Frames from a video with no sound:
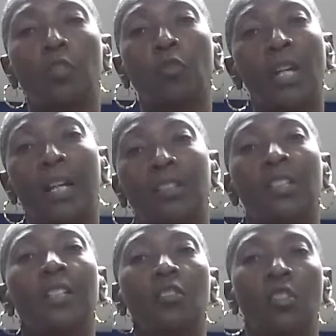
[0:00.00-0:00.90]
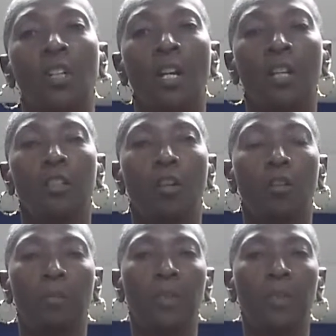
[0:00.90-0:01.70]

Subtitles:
degree I teach yoga,